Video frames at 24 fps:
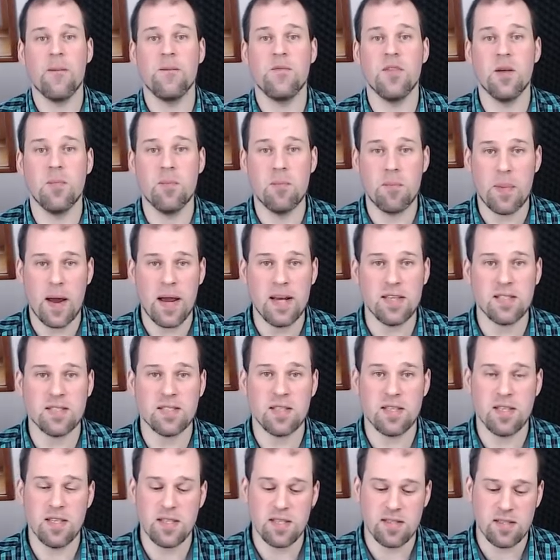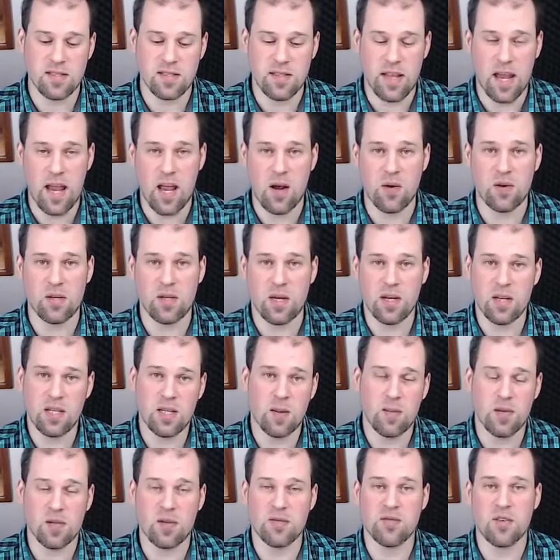The bass is there, a
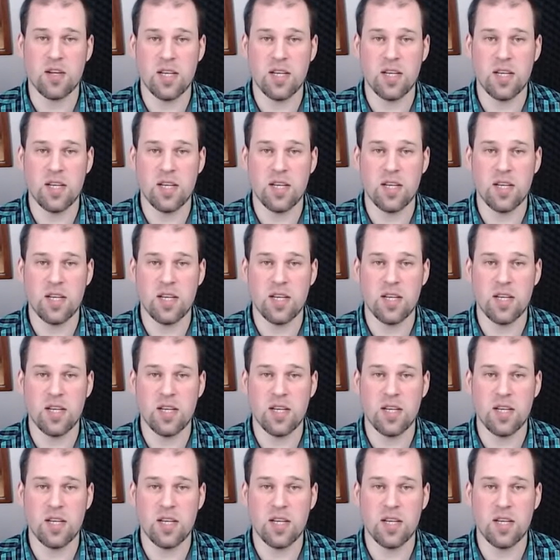little bit of